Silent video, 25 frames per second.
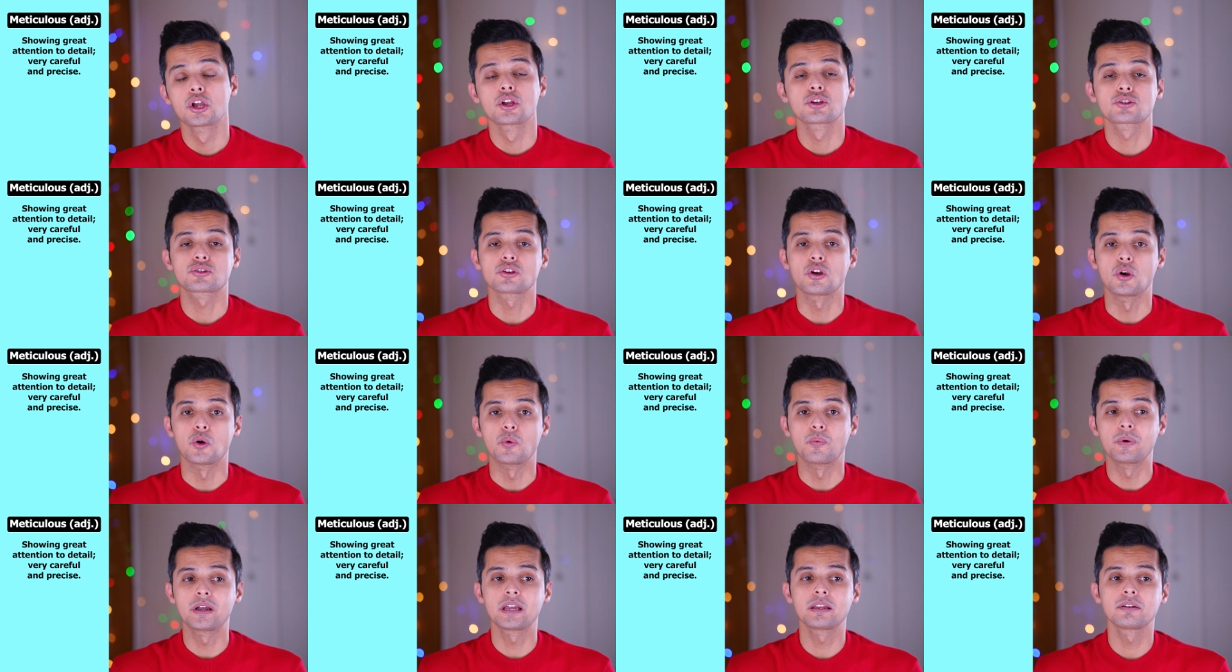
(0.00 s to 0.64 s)

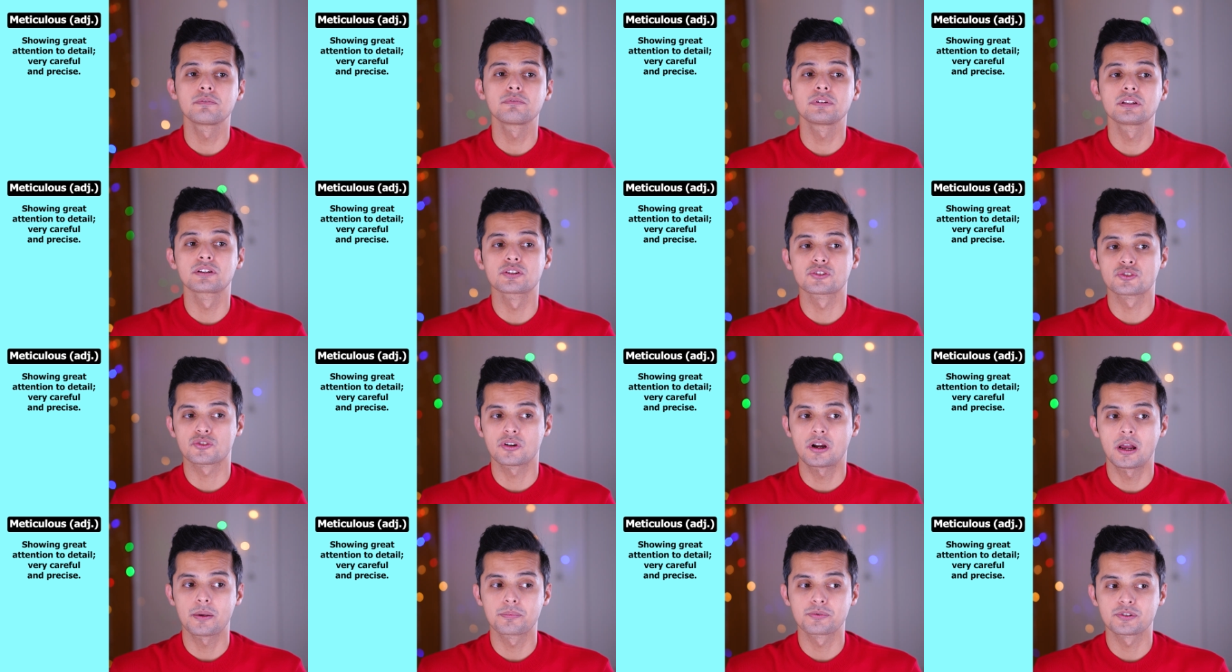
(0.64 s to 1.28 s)
So when we
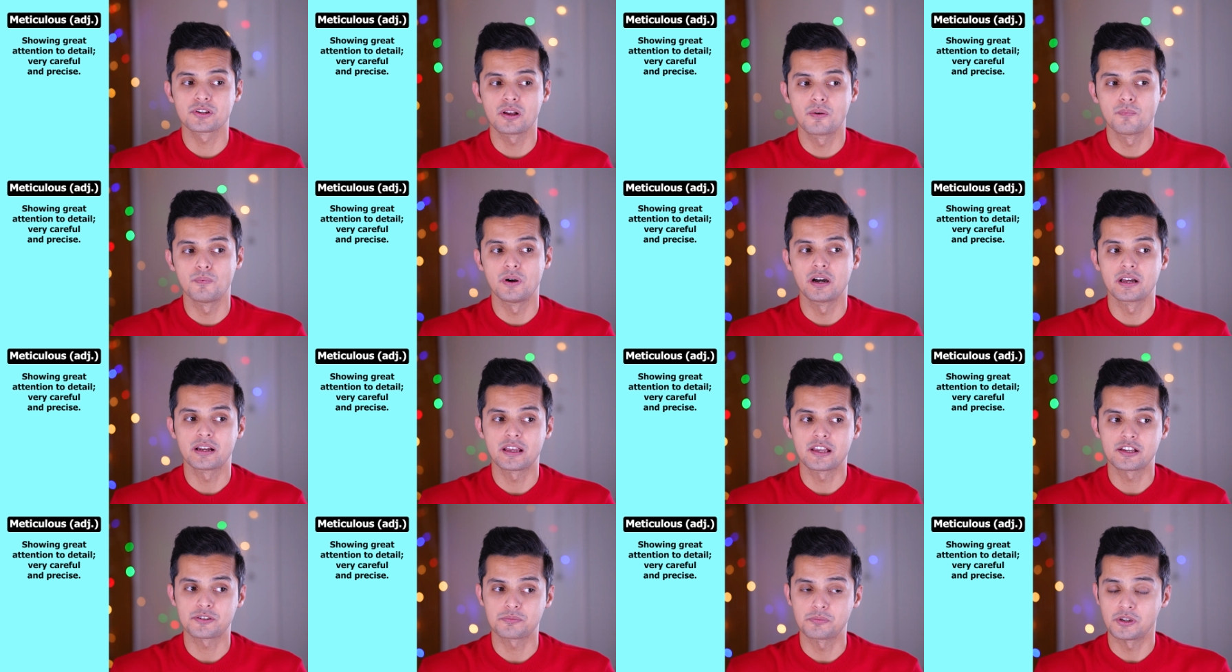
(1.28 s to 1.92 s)
describe
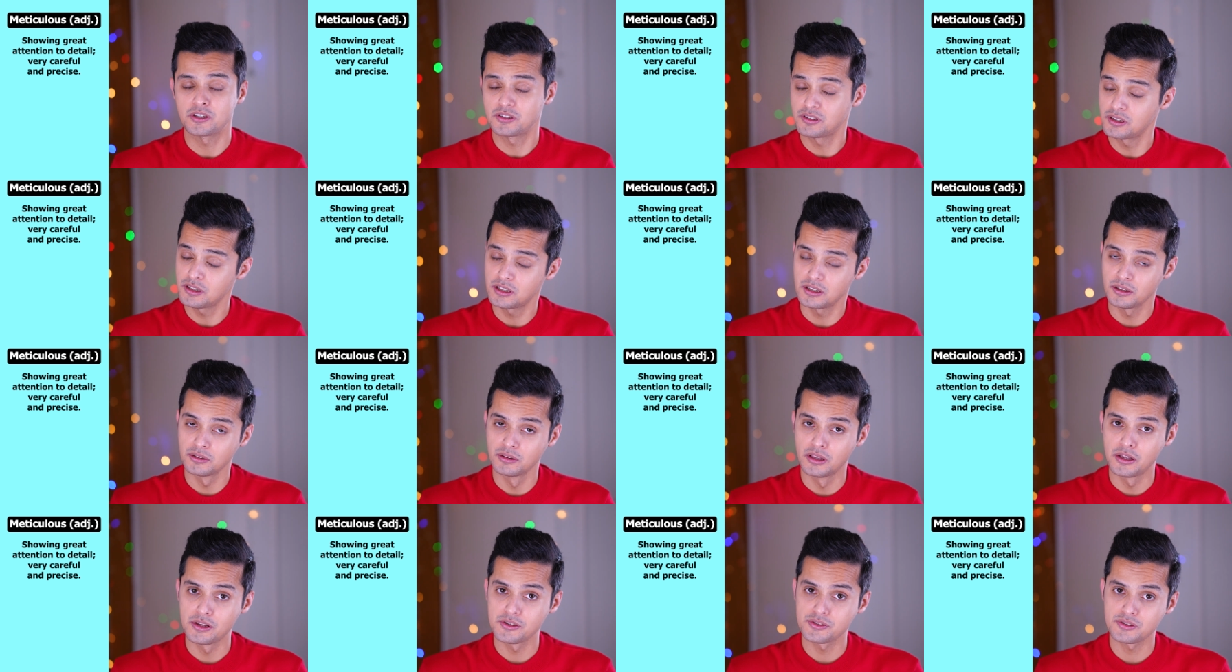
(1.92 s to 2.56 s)
someone as
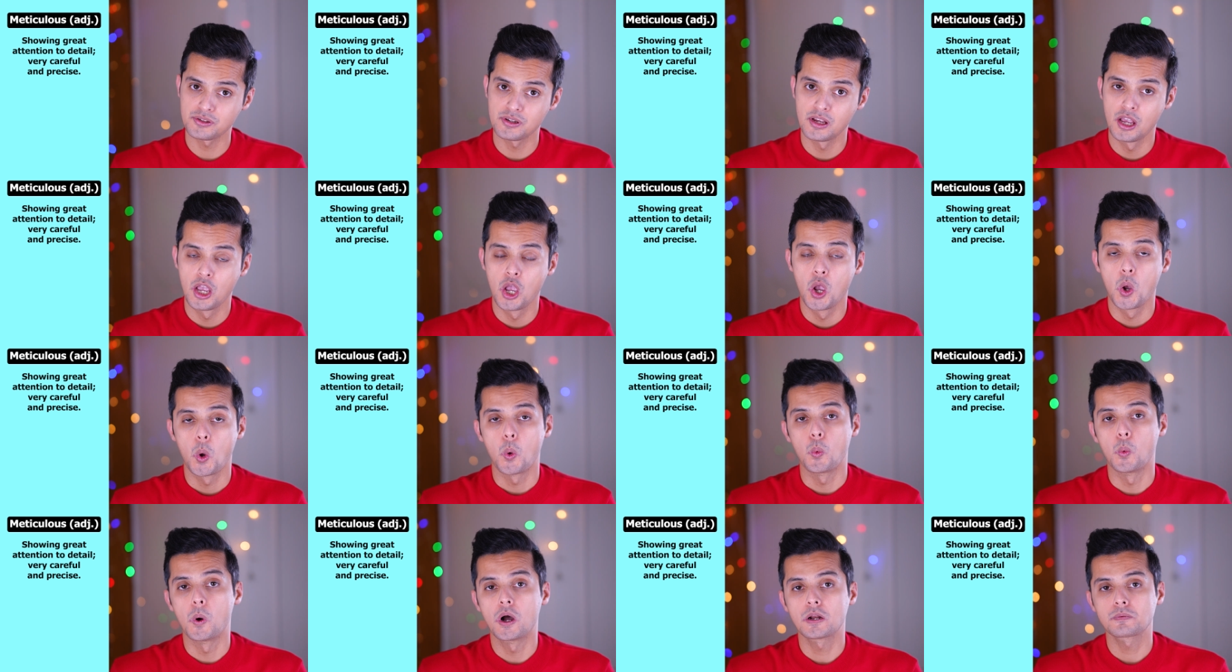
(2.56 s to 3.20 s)
meticulous,
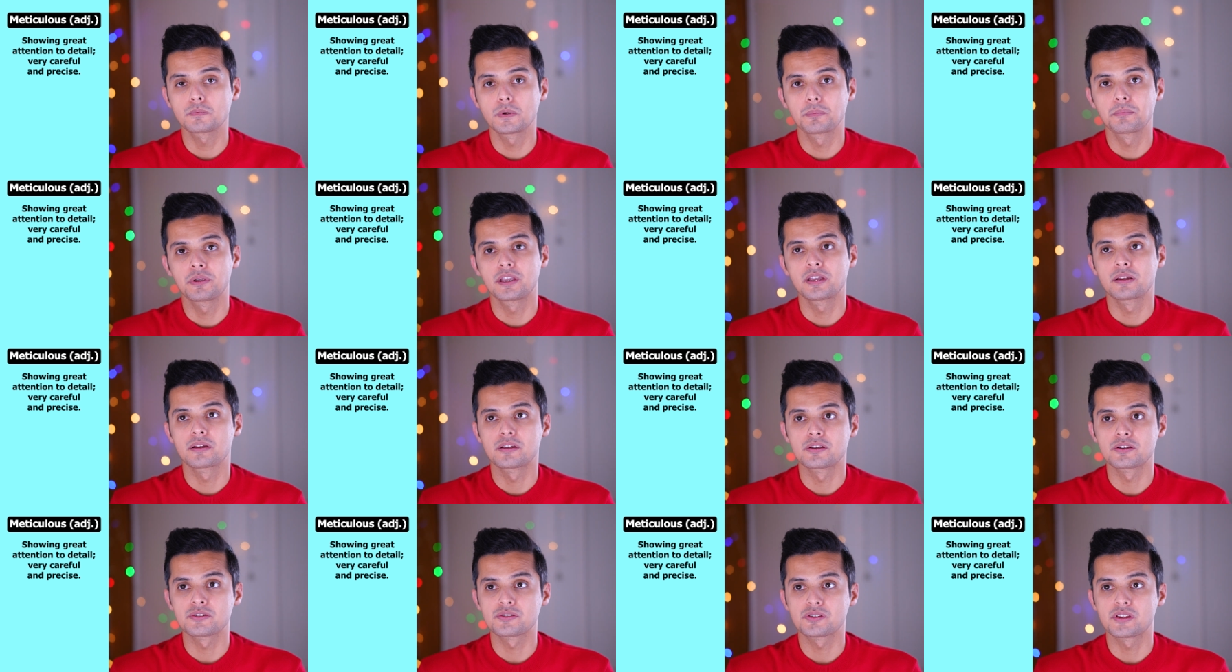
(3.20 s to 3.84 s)
what we mean
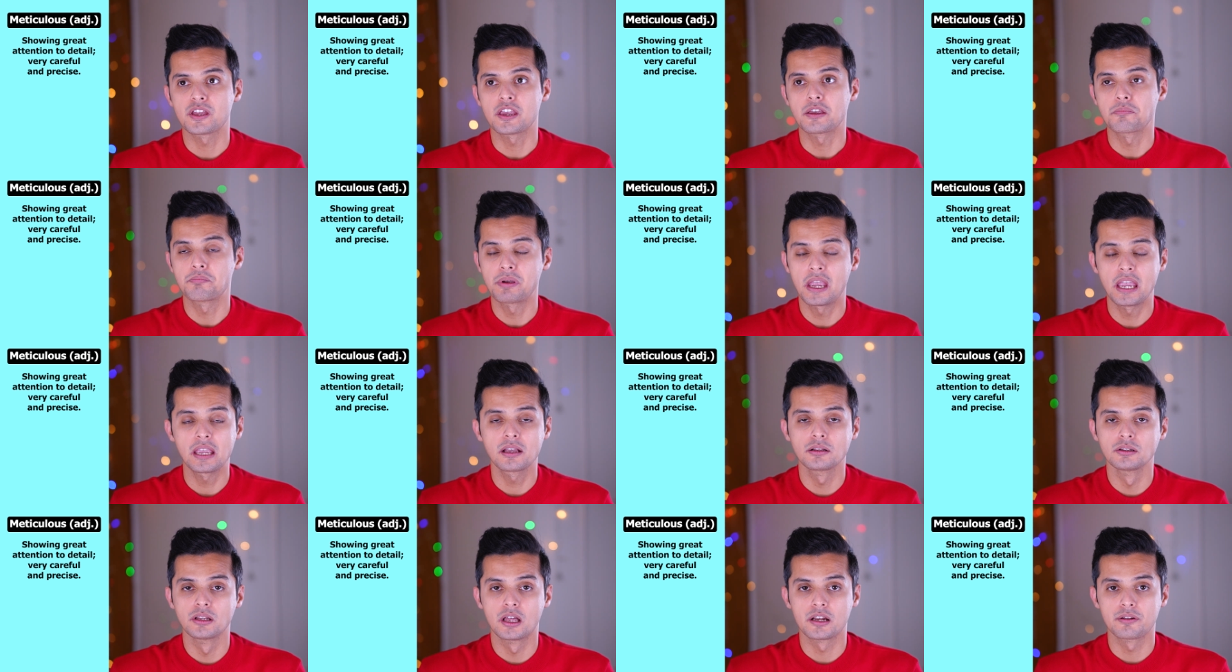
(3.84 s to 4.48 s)
is they
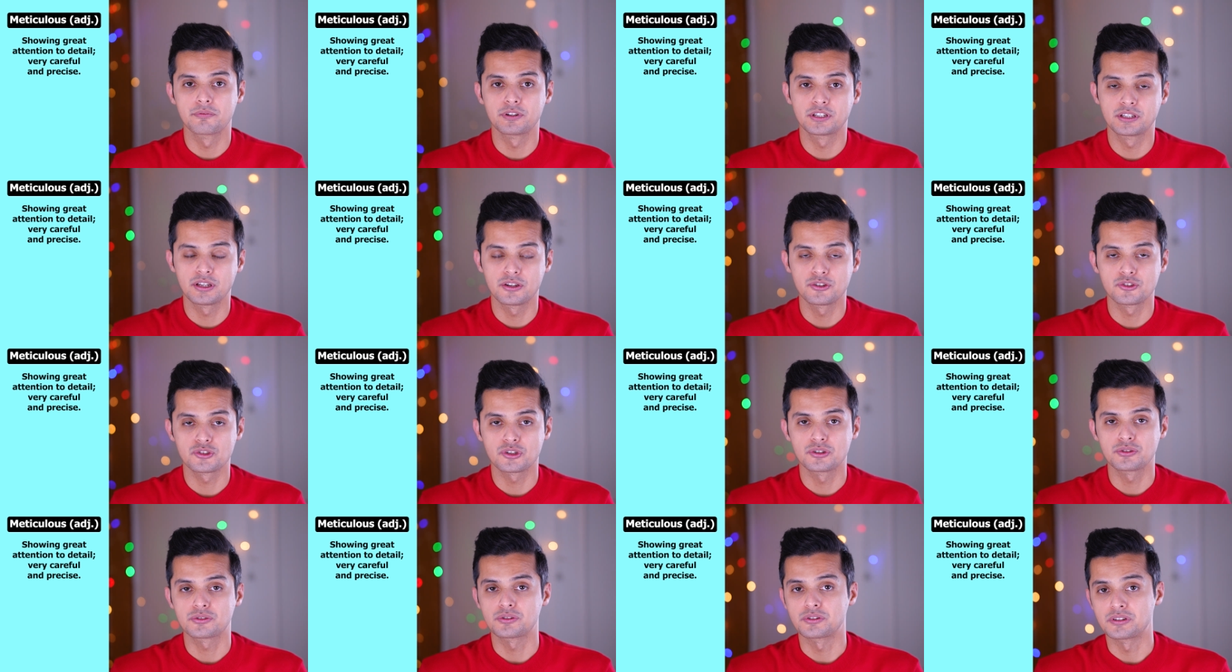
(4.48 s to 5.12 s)
pay a lot of
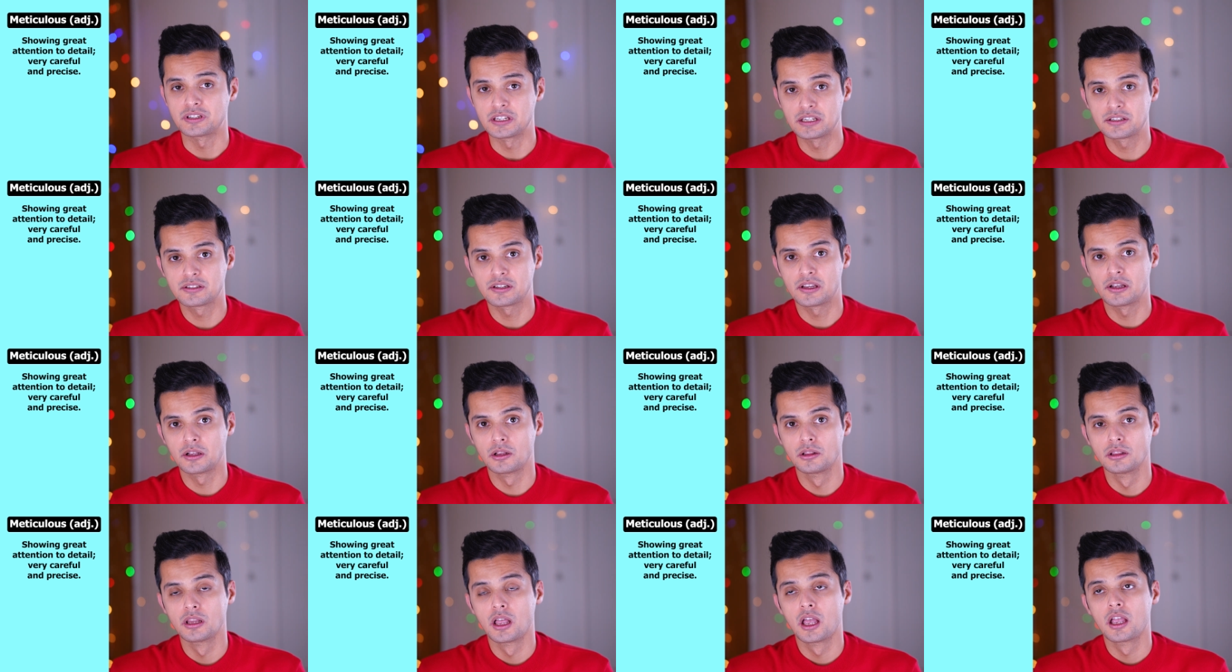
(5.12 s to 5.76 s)
attention to
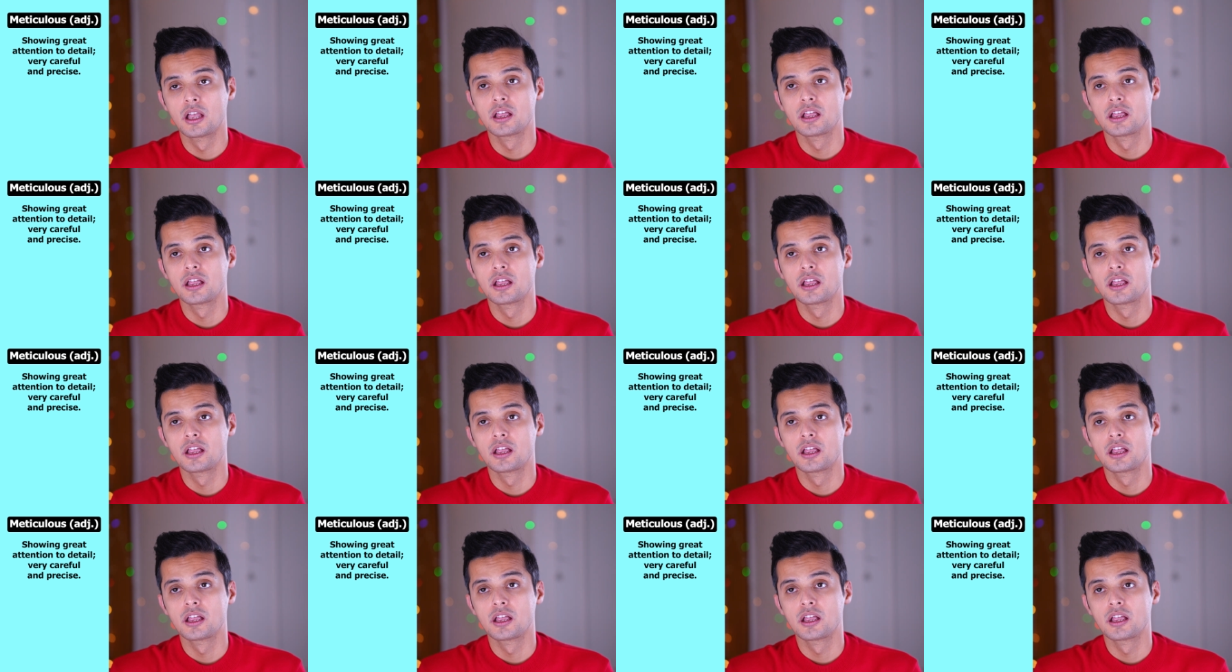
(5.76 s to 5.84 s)
detail,